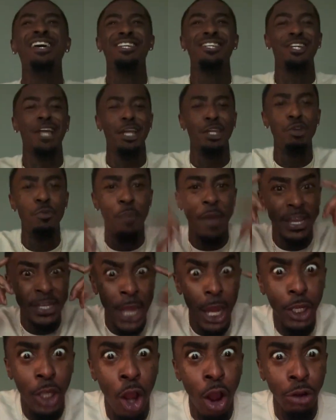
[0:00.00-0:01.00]
It's like, you better
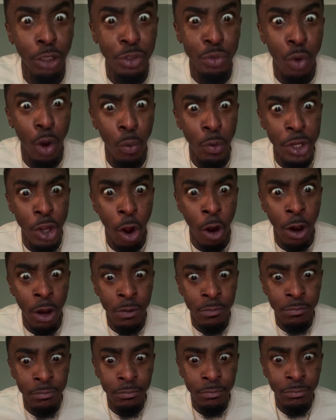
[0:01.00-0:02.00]
not call us what we
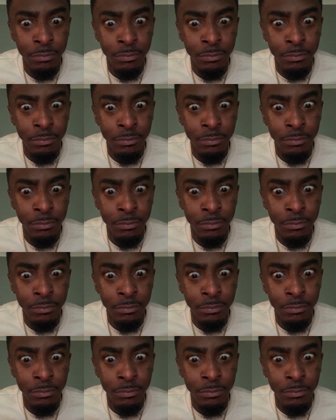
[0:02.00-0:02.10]
are.